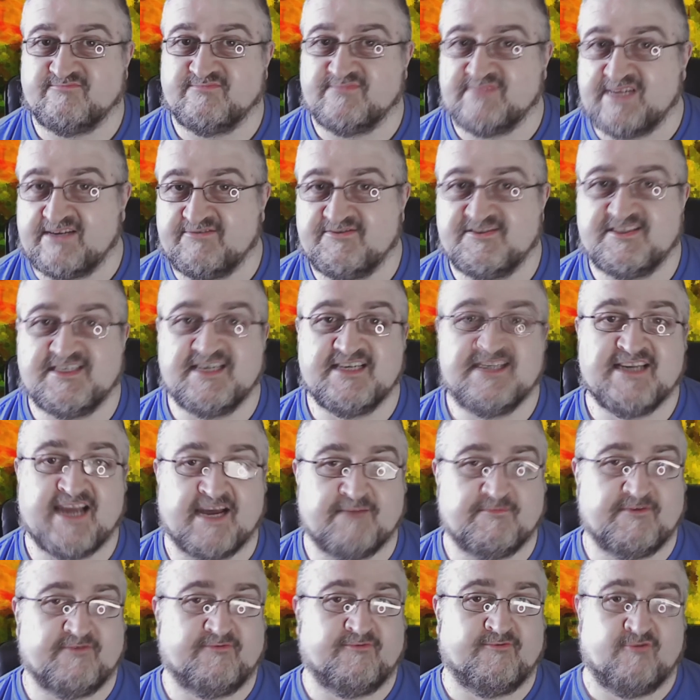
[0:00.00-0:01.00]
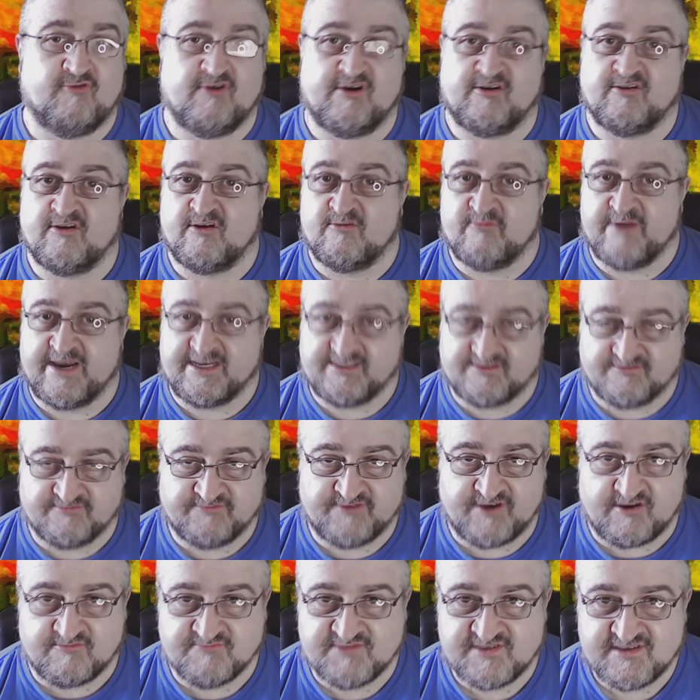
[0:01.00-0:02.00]
I've seen that before in a lot of western
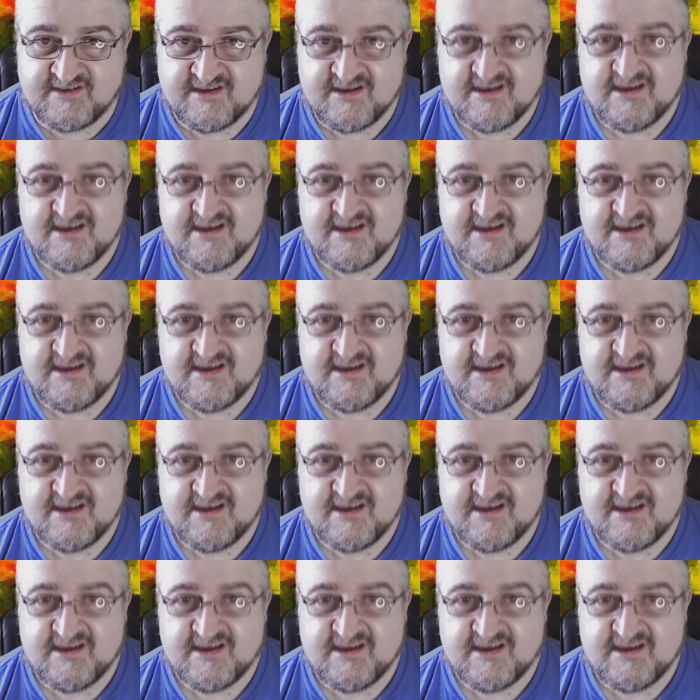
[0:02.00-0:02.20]
films,